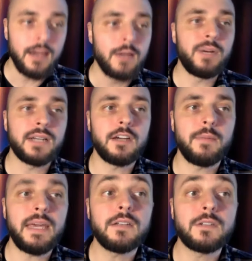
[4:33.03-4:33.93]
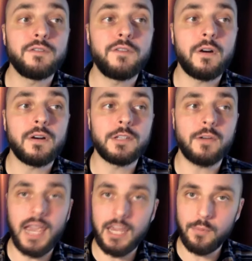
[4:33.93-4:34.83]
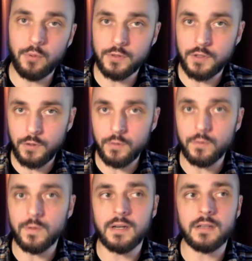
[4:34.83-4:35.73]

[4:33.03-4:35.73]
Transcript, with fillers: but insofar as you're able to